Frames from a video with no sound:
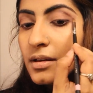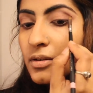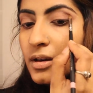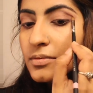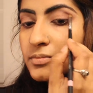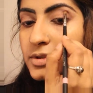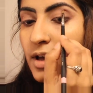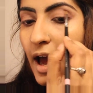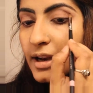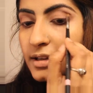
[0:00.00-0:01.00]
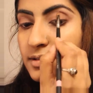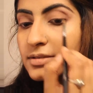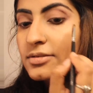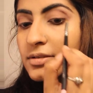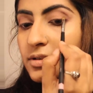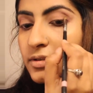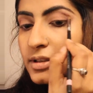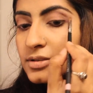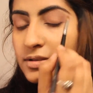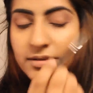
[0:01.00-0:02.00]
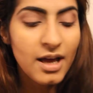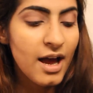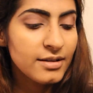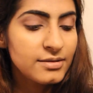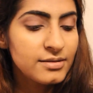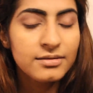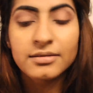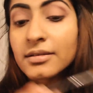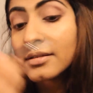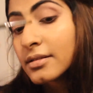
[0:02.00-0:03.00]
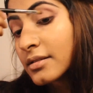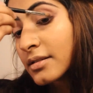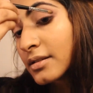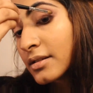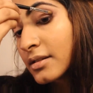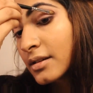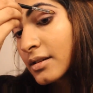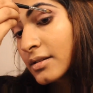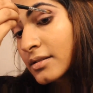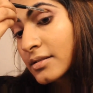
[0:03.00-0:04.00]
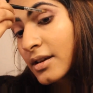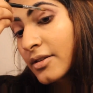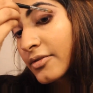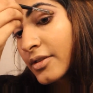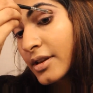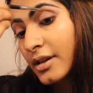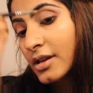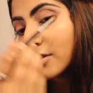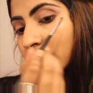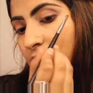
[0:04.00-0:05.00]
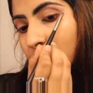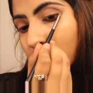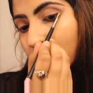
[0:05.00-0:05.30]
Okay, so adding this to the crease just adds definition.